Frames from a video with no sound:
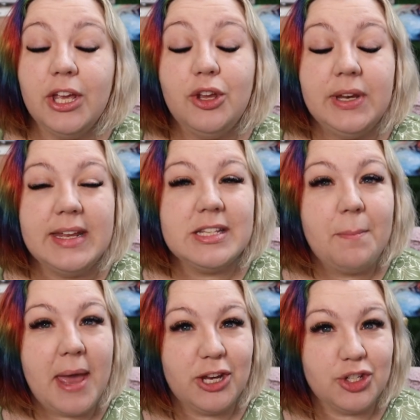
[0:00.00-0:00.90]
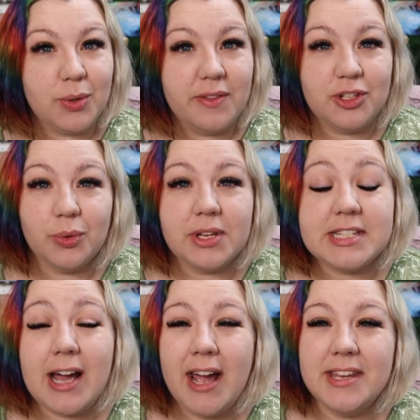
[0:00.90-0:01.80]
you need to make sure that your
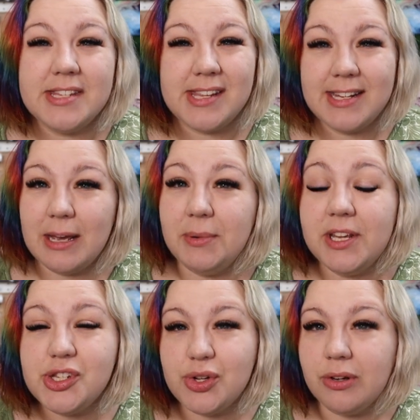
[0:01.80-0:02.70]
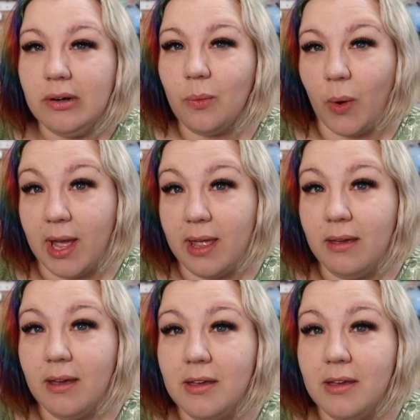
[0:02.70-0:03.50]
design is set up in a certain way